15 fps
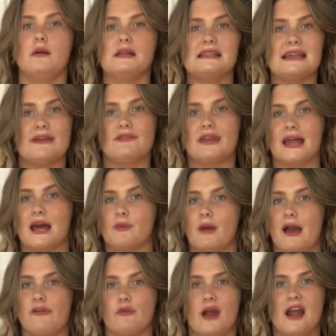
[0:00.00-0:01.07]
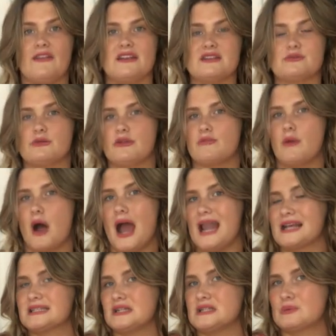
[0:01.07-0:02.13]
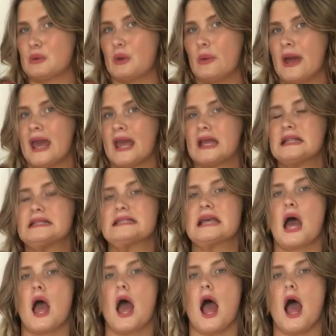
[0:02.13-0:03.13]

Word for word: I would definitely get away with wearing this with my Alexander McQueen's.